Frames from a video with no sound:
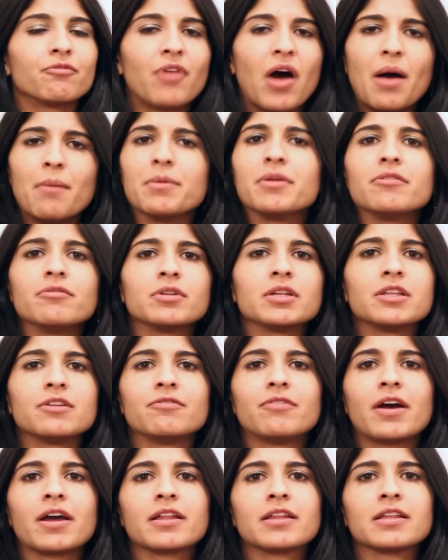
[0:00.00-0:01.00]
vomit really
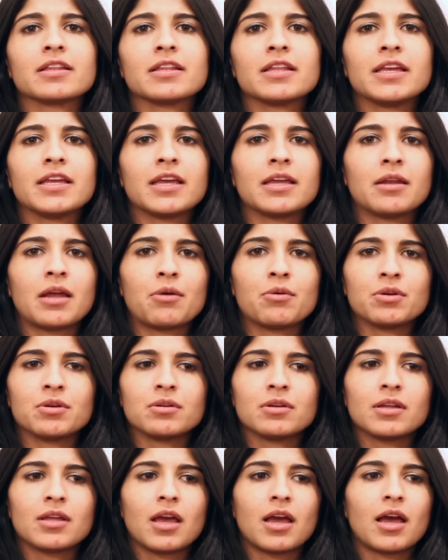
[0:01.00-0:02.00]
violently and I
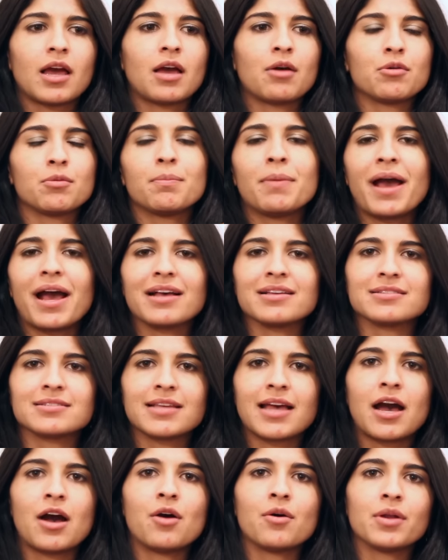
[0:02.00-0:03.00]
would pass
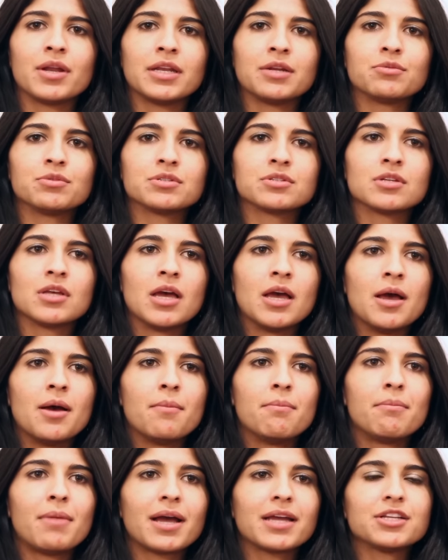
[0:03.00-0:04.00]
out. And it was
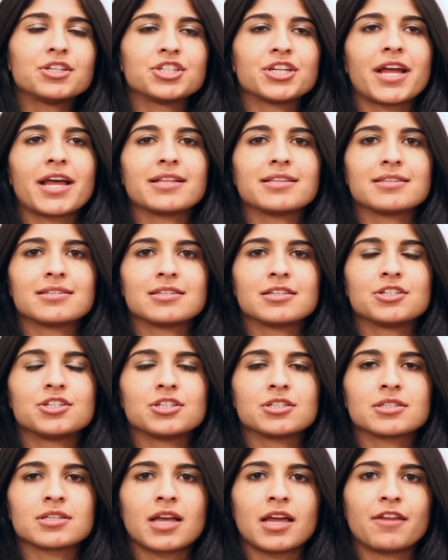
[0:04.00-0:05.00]
my chance to
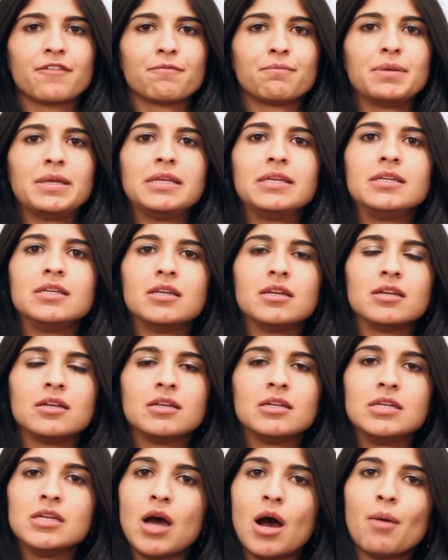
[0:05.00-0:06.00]
just kind of be
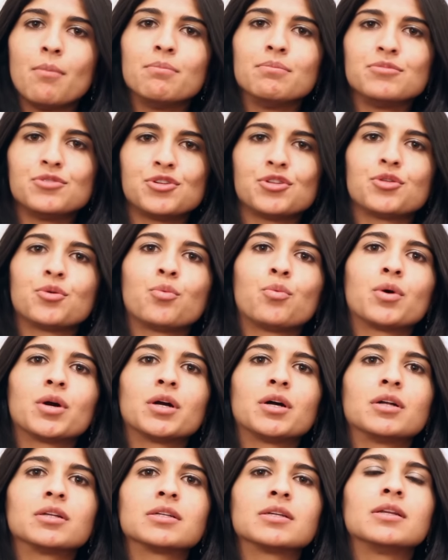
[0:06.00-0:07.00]
numb to the
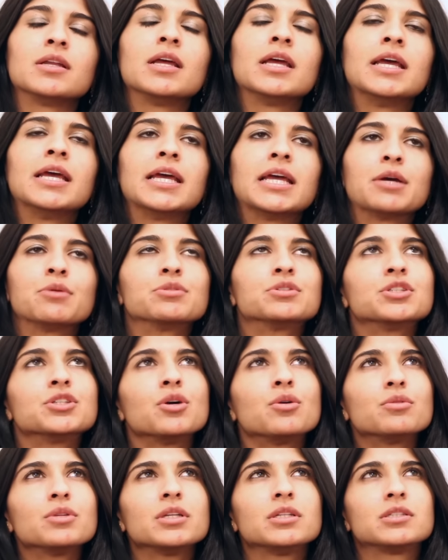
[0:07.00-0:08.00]
world. And it was the
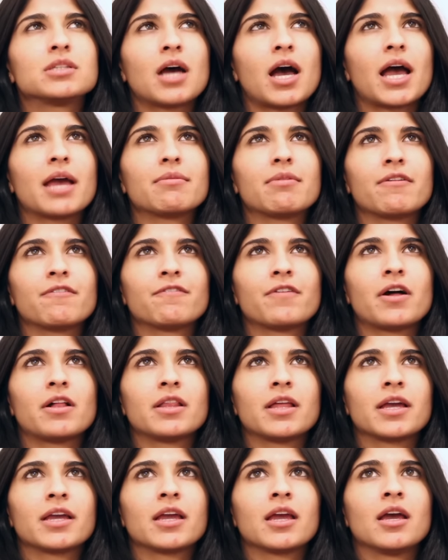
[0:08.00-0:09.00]
only time I felt
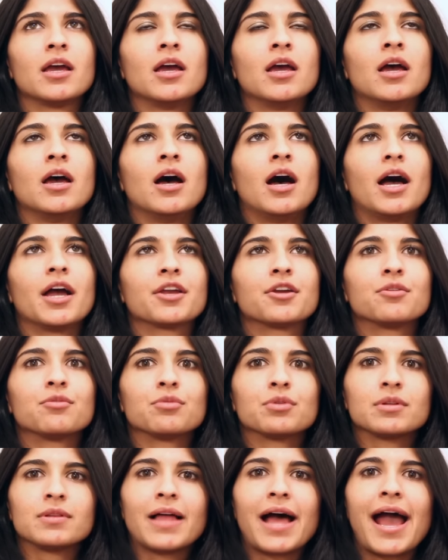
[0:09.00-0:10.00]
like I could
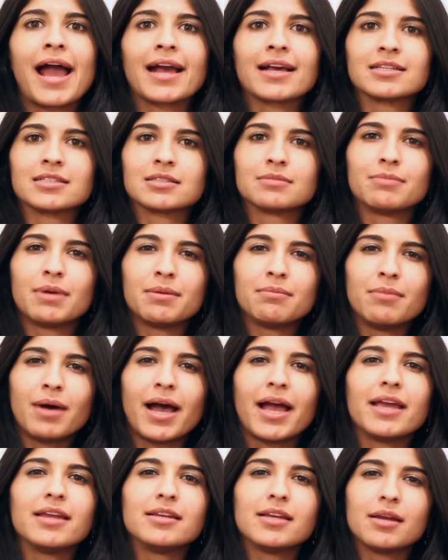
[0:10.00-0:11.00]
relax my
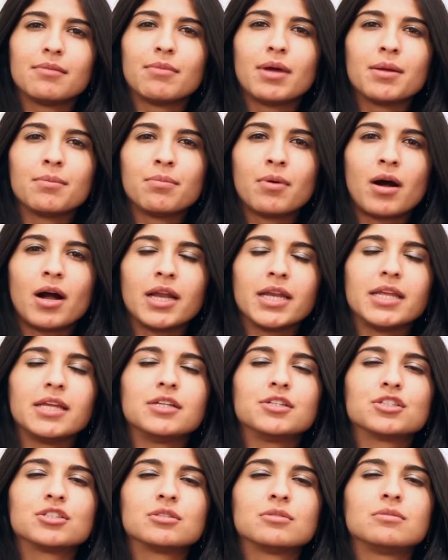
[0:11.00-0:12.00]
mind and my body
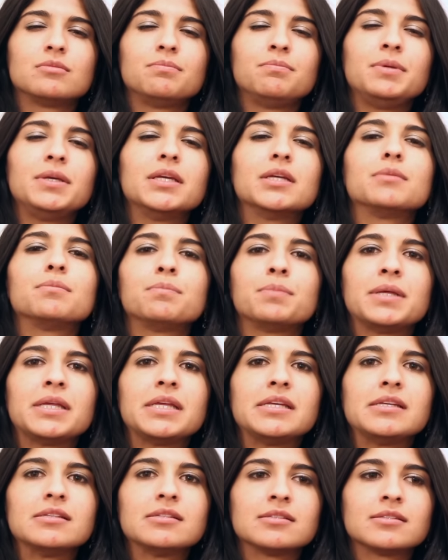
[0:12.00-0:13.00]
and just be at
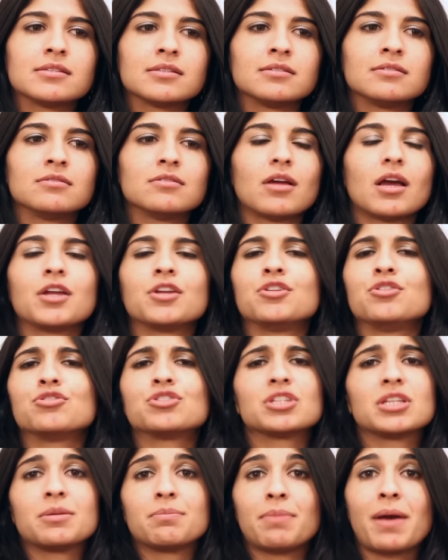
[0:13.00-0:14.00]
peace. And I'd
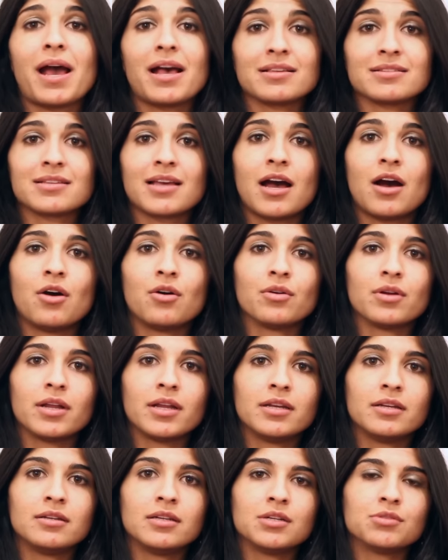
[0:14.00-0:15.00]
usually pass out,
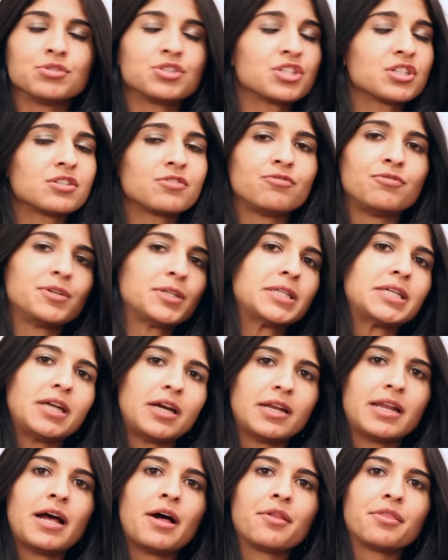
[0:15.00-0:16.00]
and it was just really
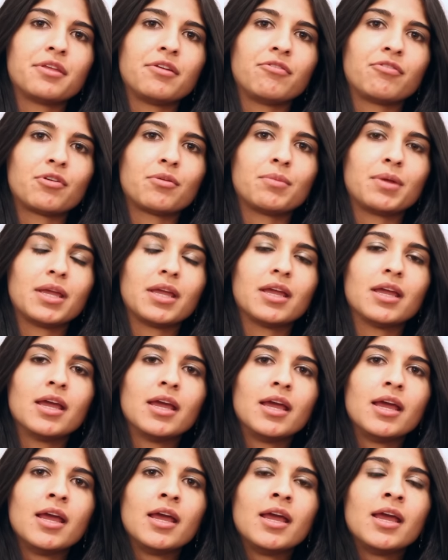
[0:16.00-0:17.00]
unhealthy for me.
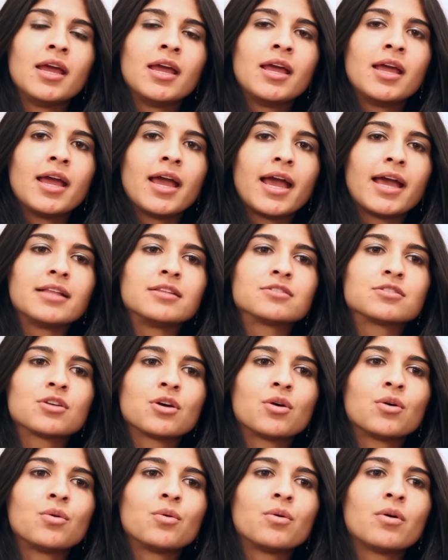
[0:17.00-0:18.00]
And
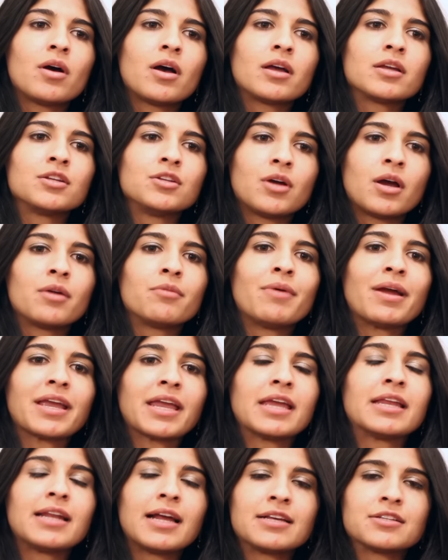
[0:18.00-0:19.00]
so, you know, I
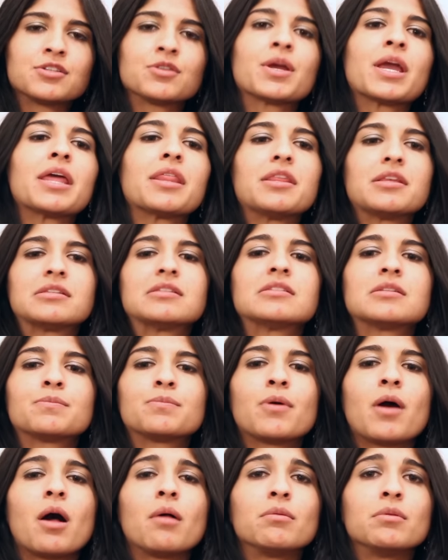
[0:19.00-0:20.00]
recognized, okay, this is a
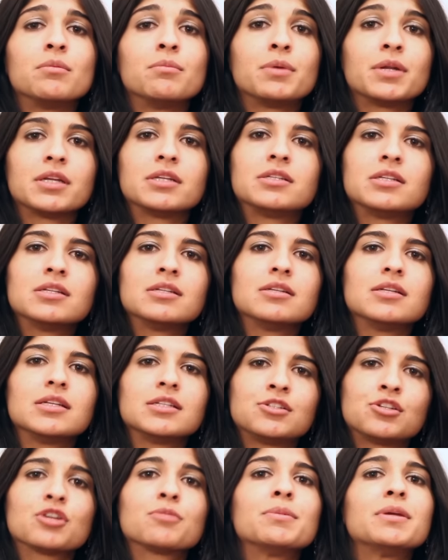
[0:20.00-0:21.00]
problem, but
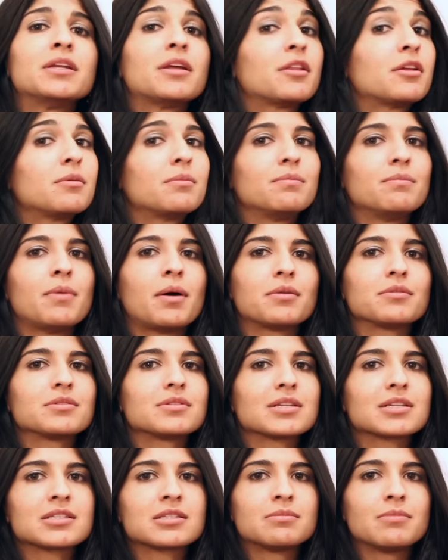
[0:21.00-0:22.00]
it took me another about
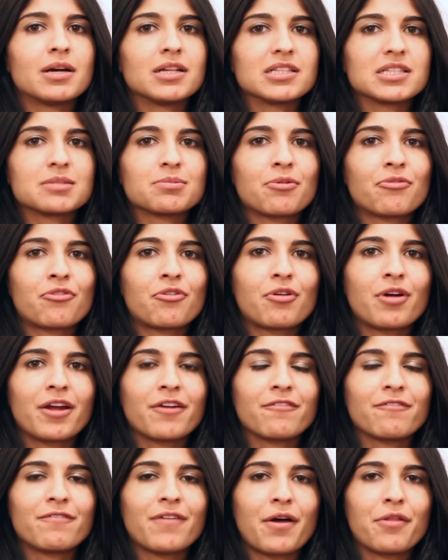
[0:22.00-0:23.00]
6 months before
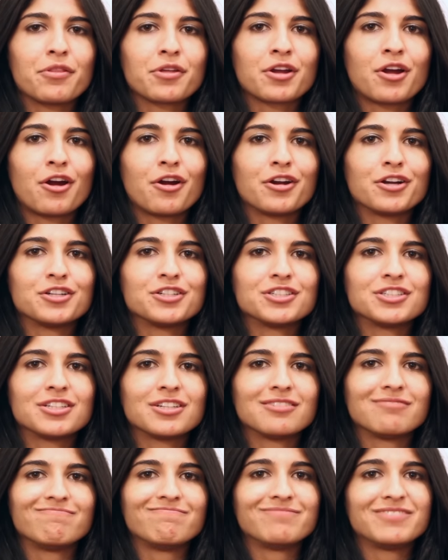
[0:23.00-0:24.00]
I found the courage
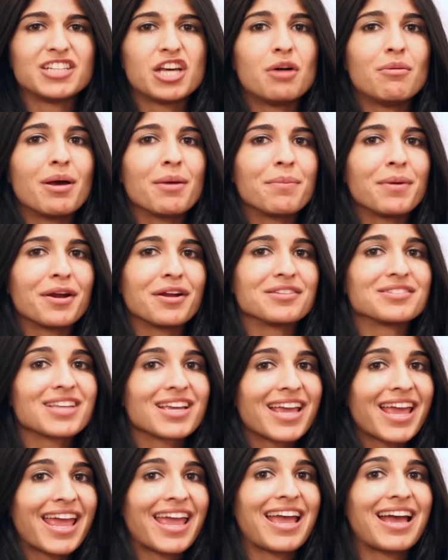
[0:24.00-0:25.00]
to tell my parents,
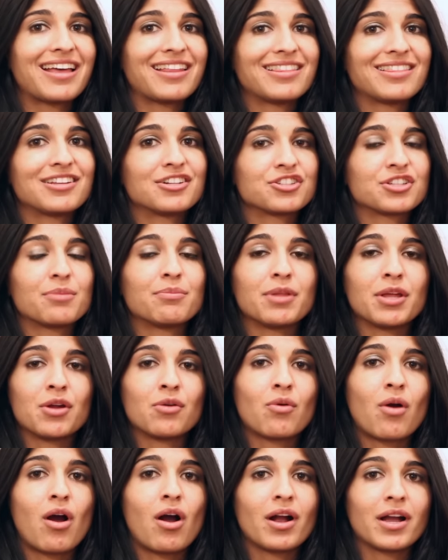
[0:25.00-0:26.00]
like, hey, there's something
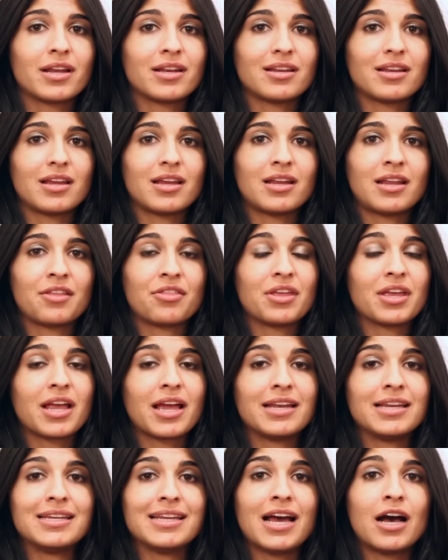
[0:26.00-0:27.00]
wrong and I think
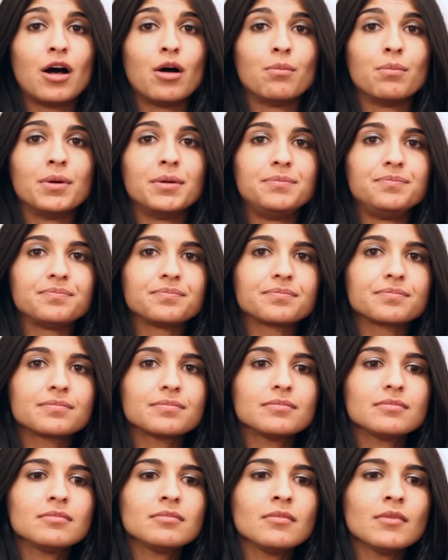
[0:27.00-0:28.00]
I need help.
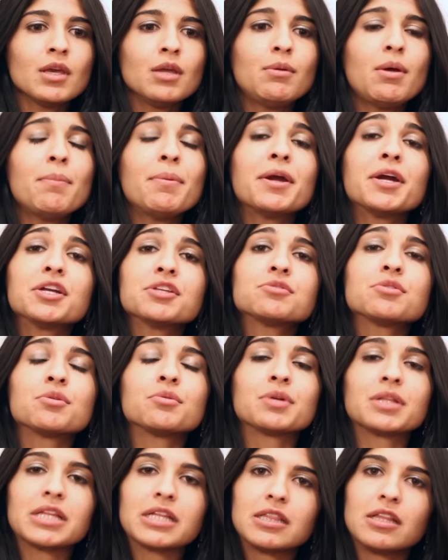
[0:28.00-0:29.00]
And my parents
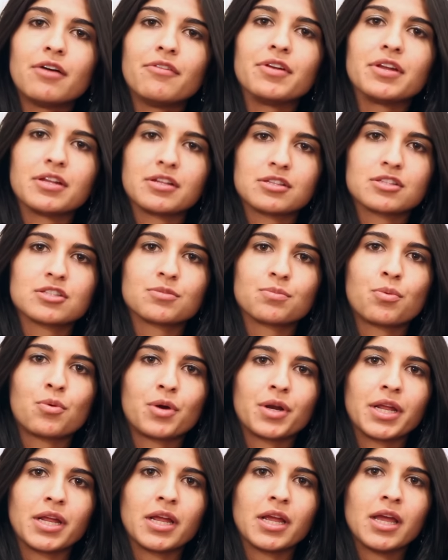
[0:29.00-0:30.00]
were really loving and
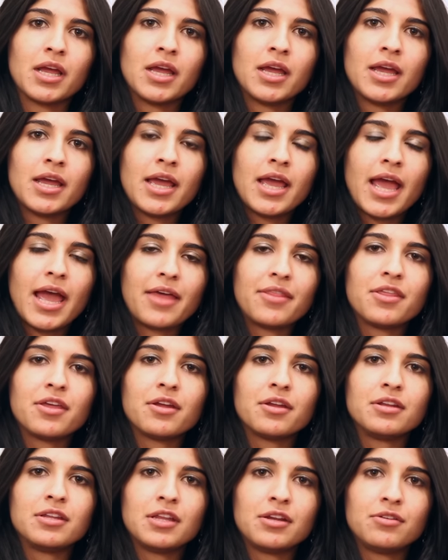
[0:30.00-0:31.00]
supporting, and
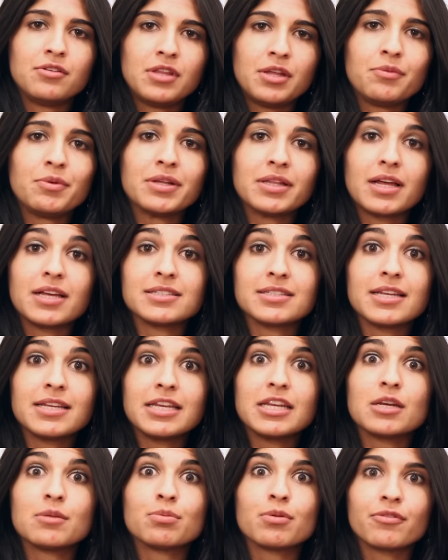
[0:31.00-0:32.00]
they realized I
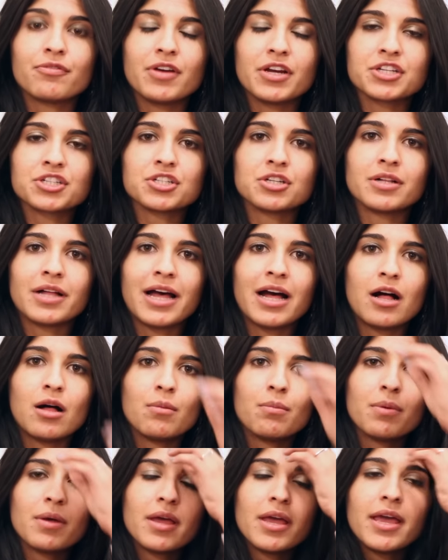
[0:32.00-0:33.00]
needed professional
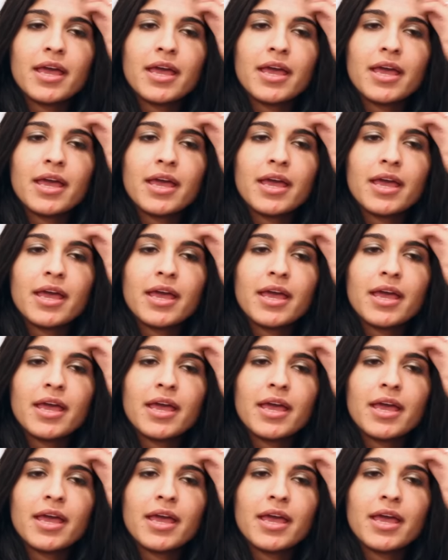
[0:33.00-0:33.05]
help.